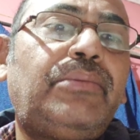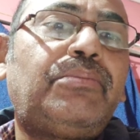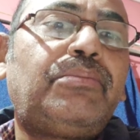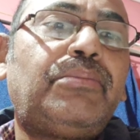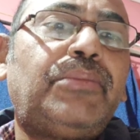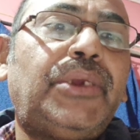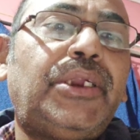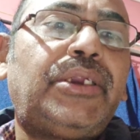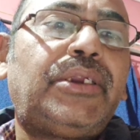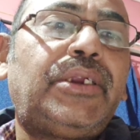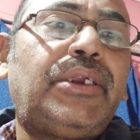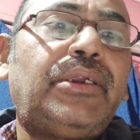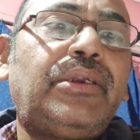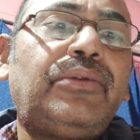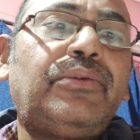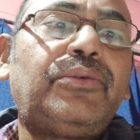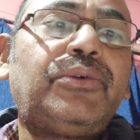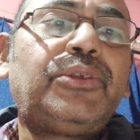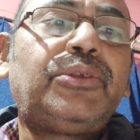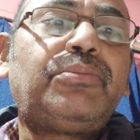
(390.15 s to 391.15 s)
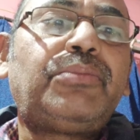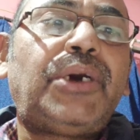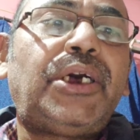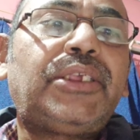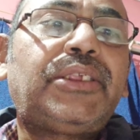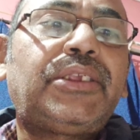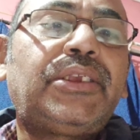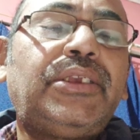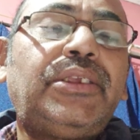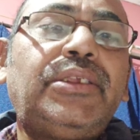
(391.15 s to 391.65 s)
material whose
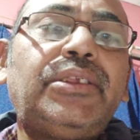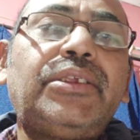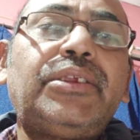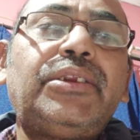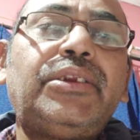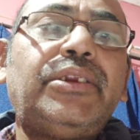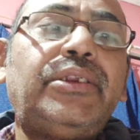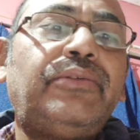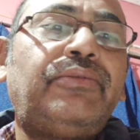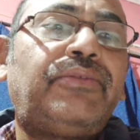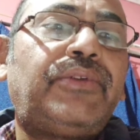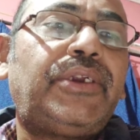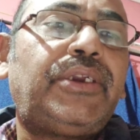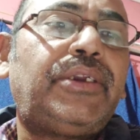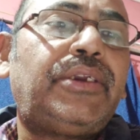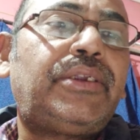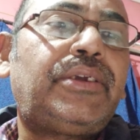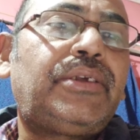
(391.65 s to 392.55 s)
mass is different.